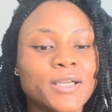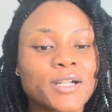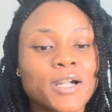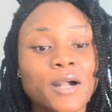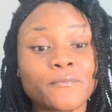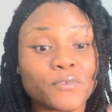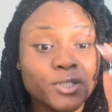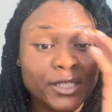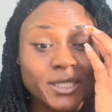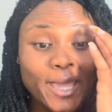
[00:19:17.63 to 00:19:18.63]

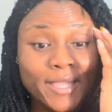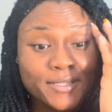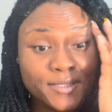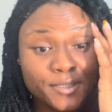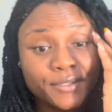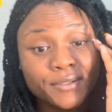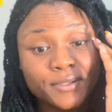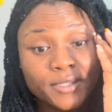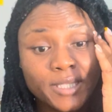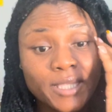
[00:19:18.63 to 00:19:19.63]
comforting answer.
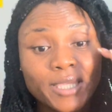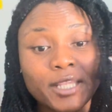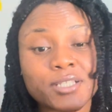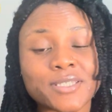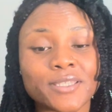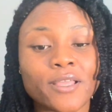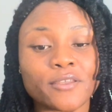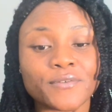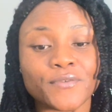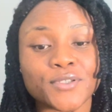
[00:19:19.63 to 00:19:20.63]
Here's
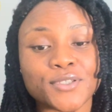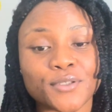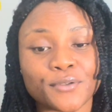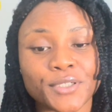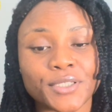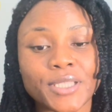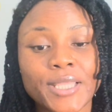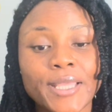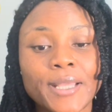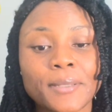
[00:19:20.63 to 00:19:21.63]
another fun story.
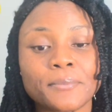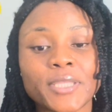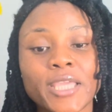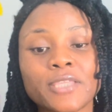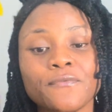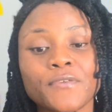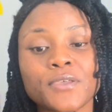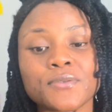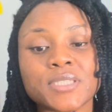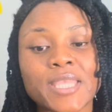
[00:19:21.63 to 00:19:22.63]
Blake
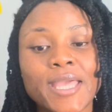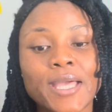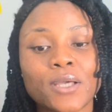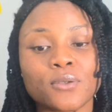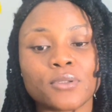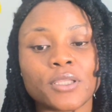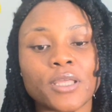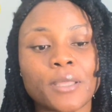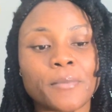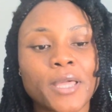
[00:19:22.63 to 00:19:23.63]
feels down
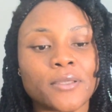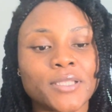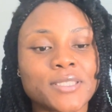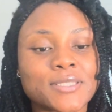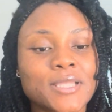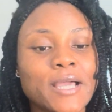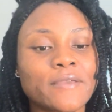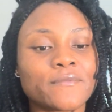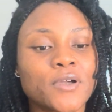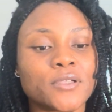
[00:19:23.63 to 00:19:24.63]
about his
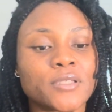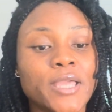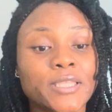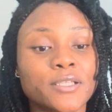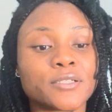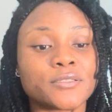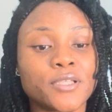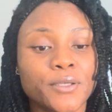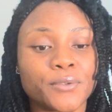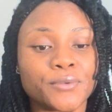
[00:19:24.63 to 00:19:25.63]
life and
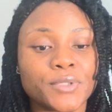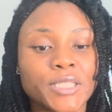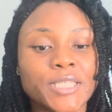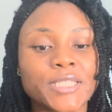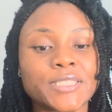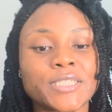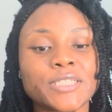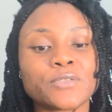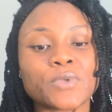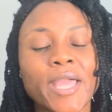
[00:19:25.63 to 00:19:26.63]
alone. He
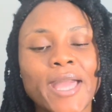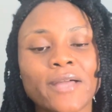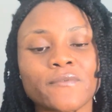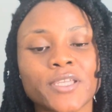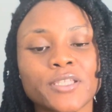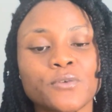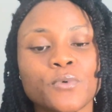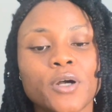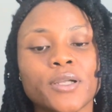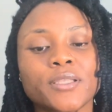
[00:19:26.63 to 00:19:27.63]
didn't have
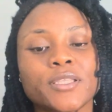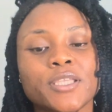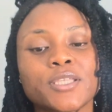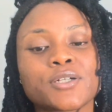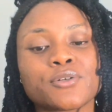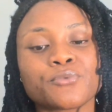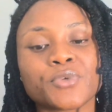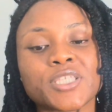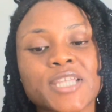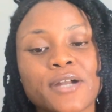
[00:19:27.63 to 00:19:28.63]
anyone he could
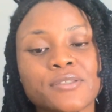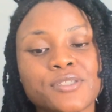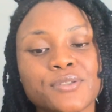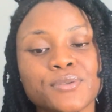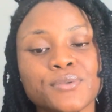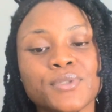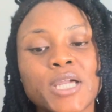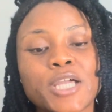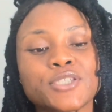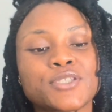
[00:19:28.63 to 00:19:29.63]
reach out to
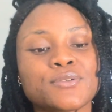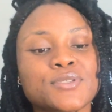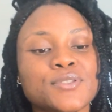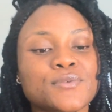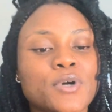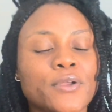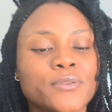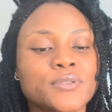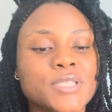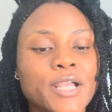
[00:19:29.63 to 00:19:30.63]
due to a
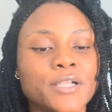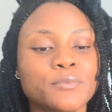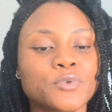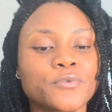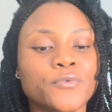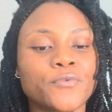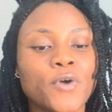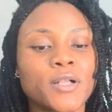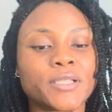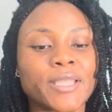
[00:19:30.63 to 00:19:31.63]
terrible
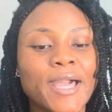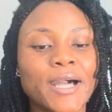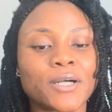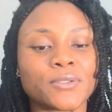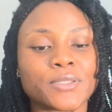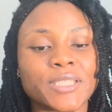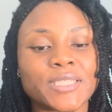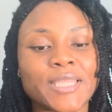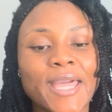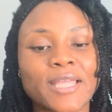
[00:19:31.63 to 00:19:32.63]
falling out he'd
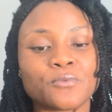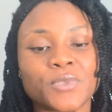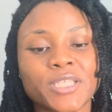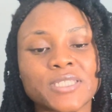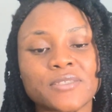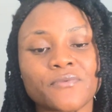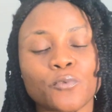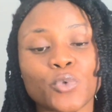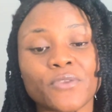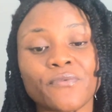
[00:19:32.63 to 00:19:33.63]
had
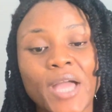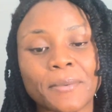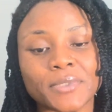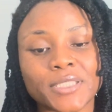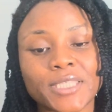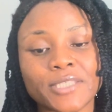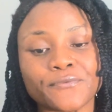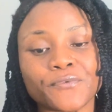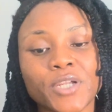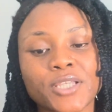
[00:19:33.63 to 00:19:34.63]
with family and
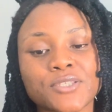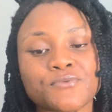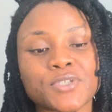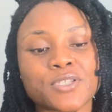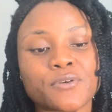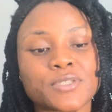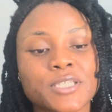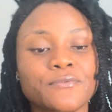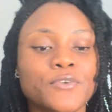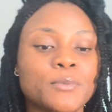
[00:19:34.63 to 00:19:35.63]
friends,
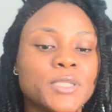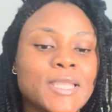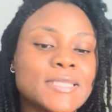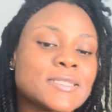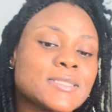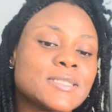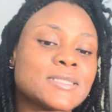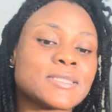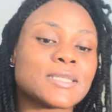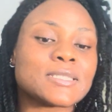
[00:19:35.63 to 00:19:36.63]
resulting from a
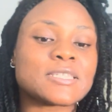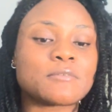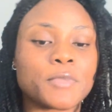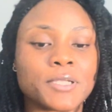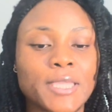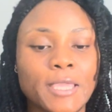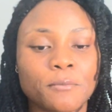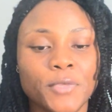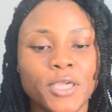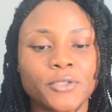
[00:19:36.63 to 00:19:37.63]
narcissistic smear
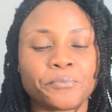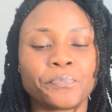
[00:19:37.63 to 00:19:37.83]
campaign.